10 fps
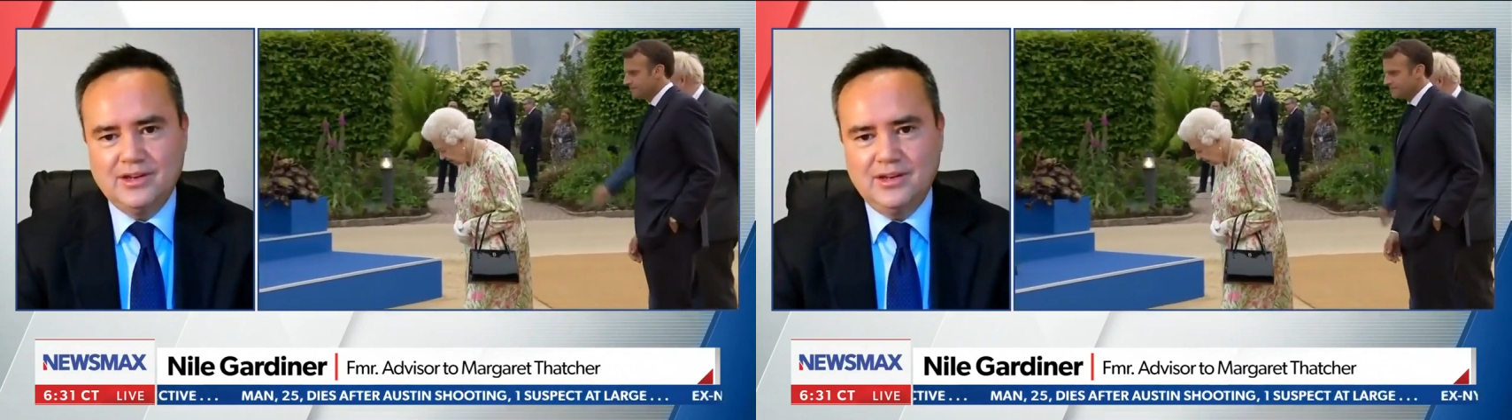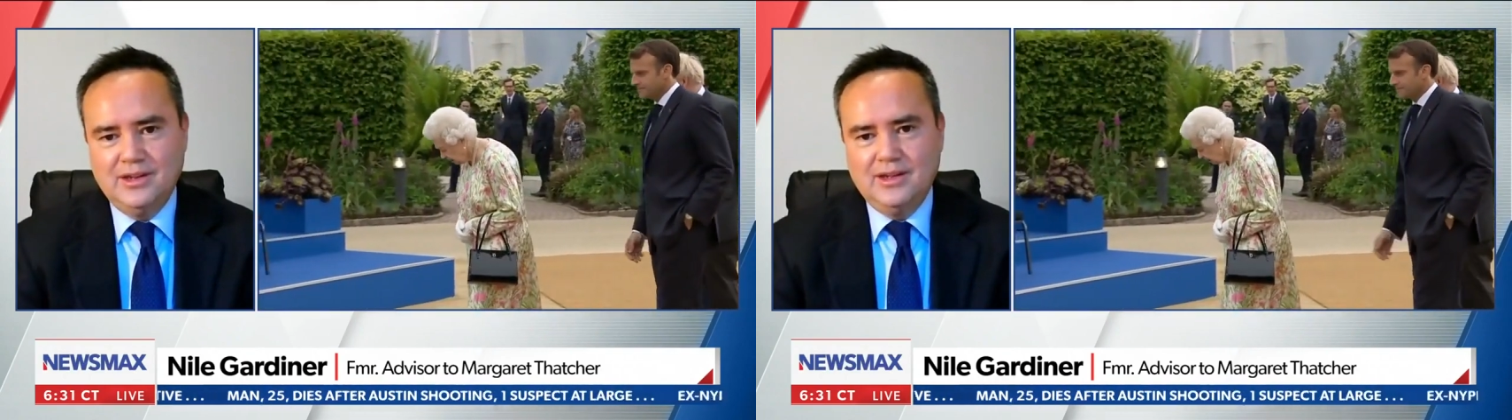
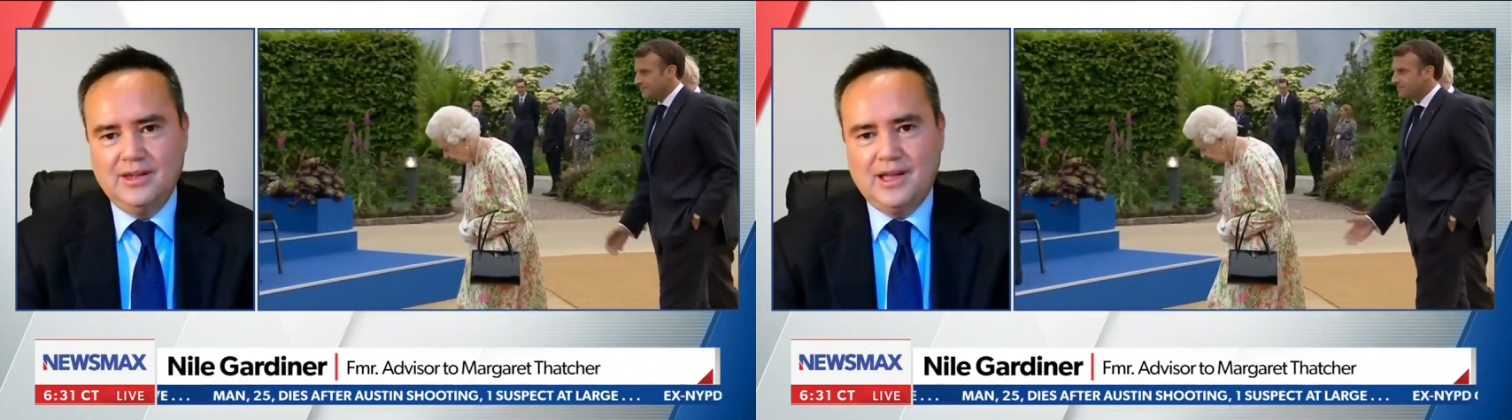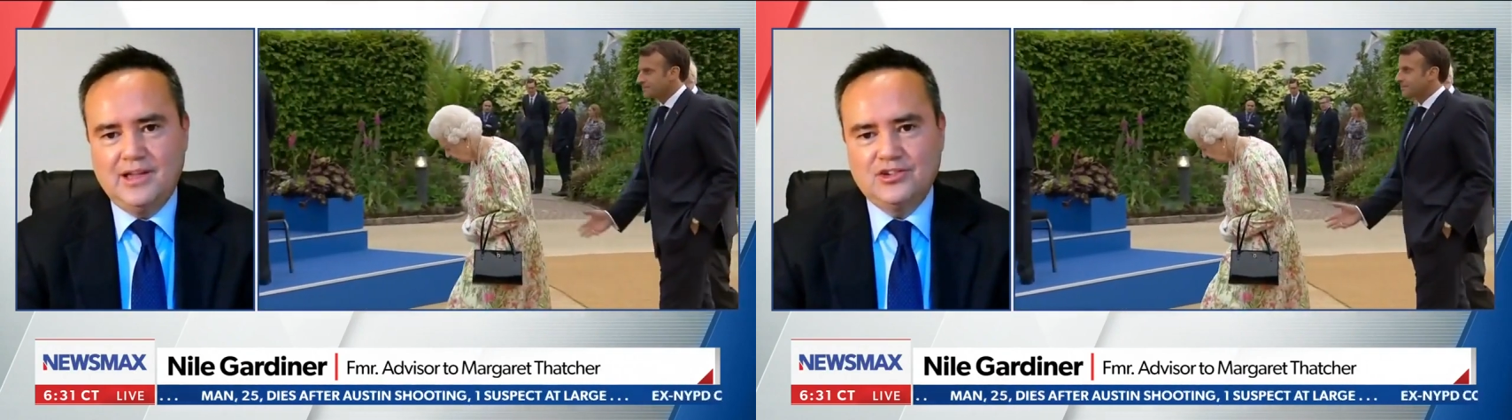a
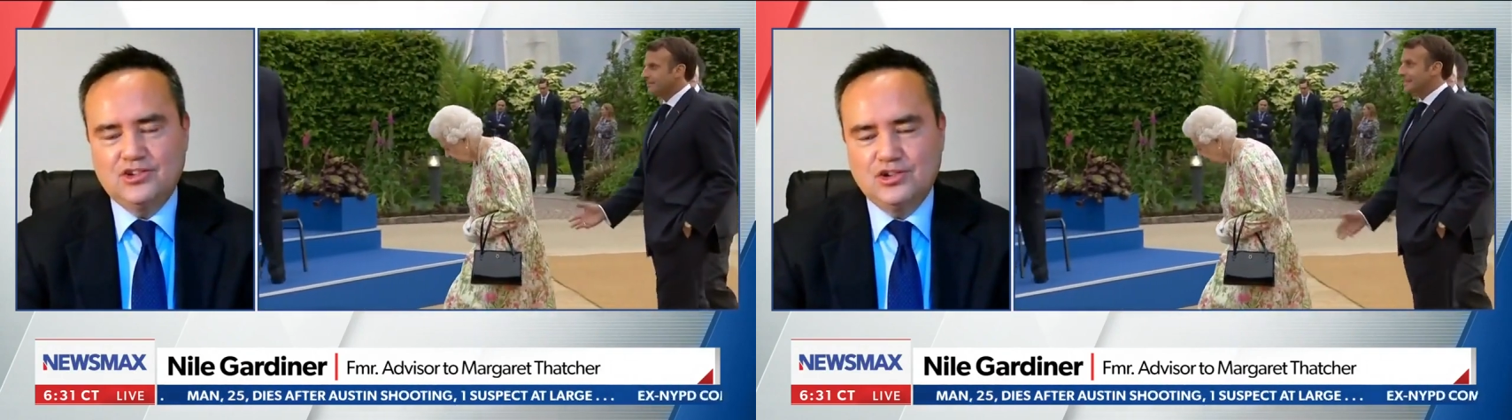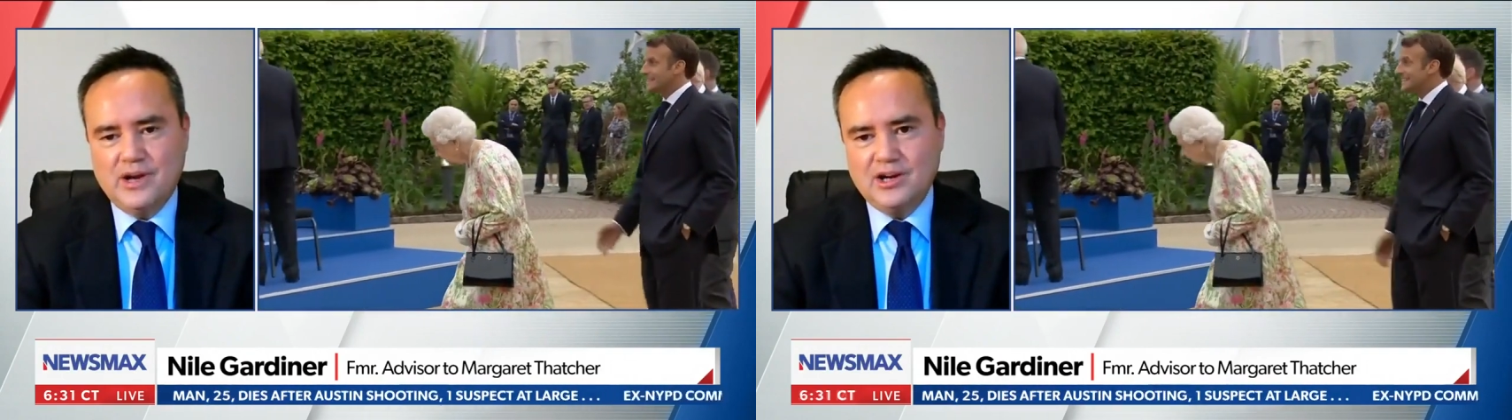has a
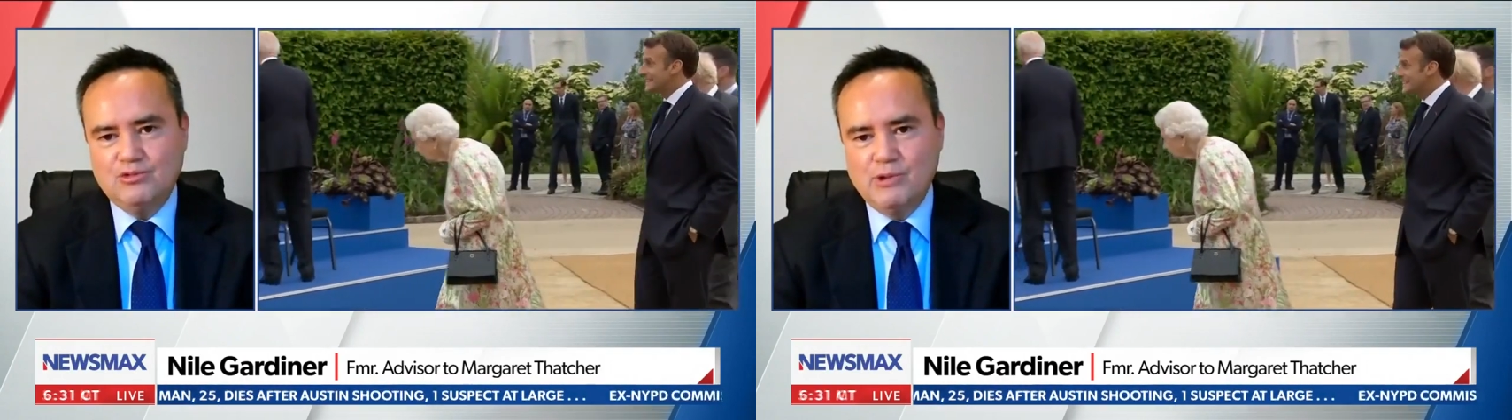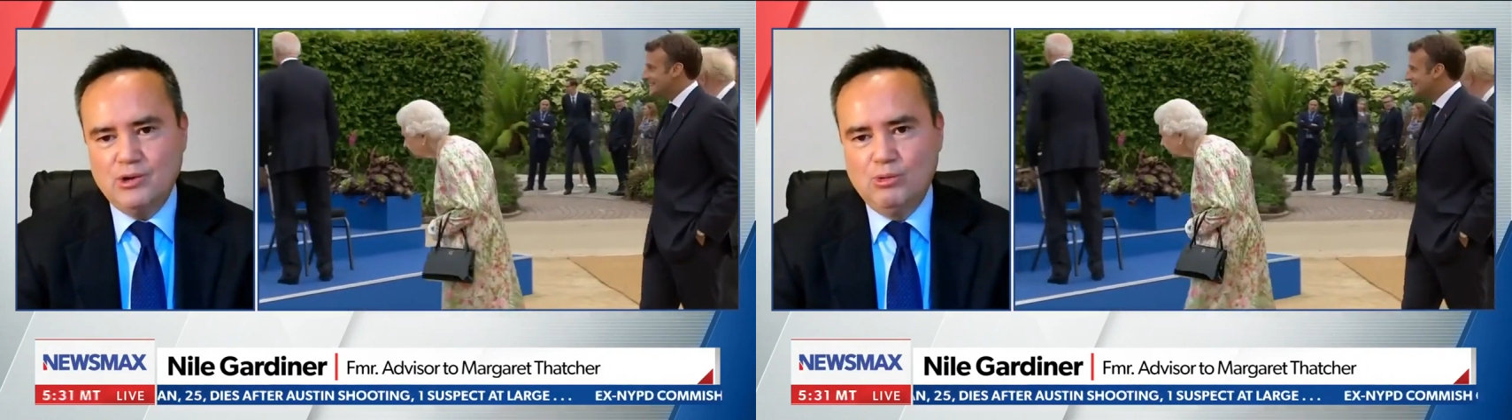track
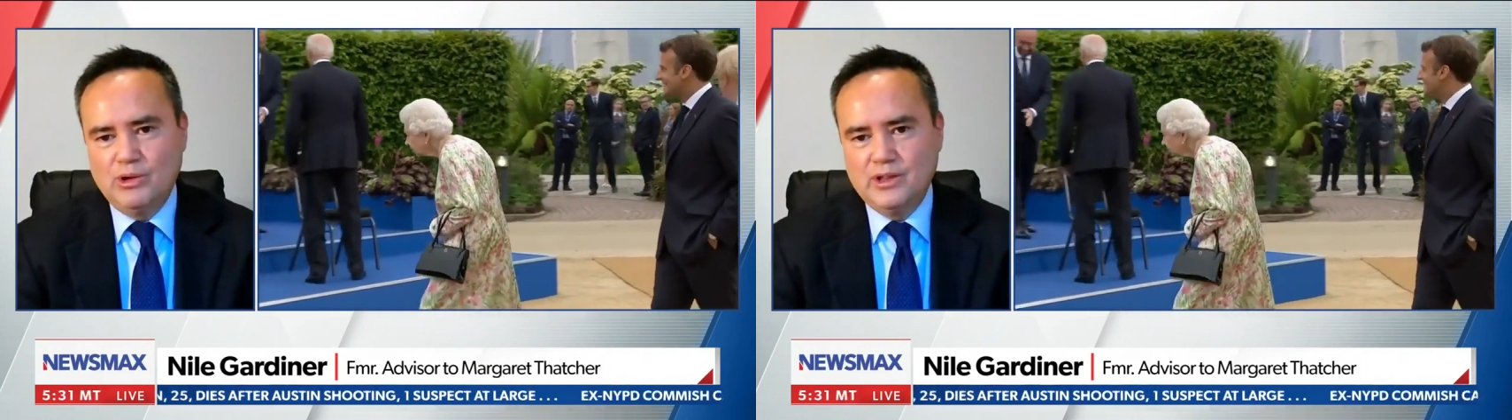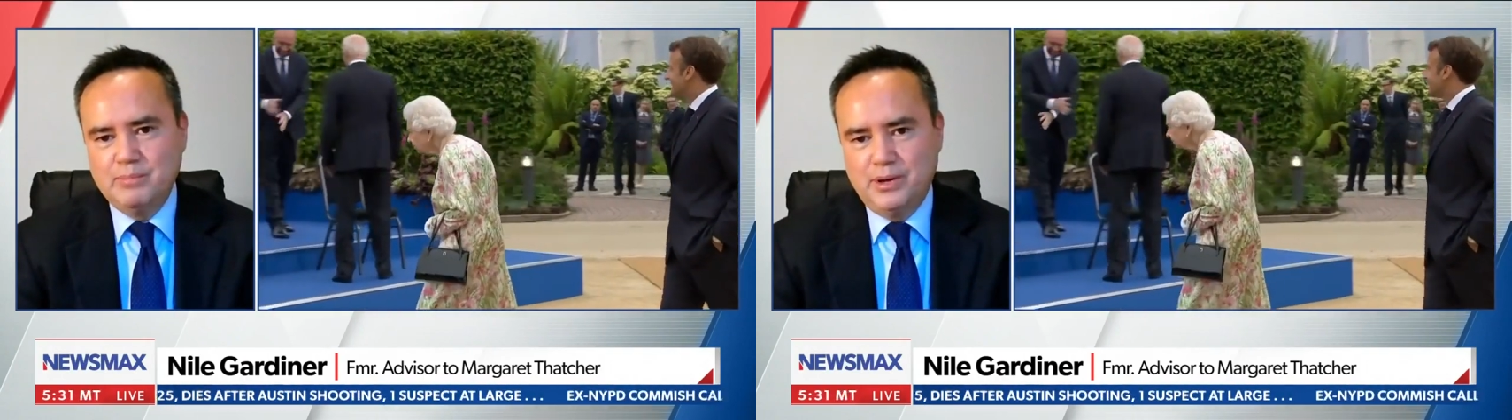record in the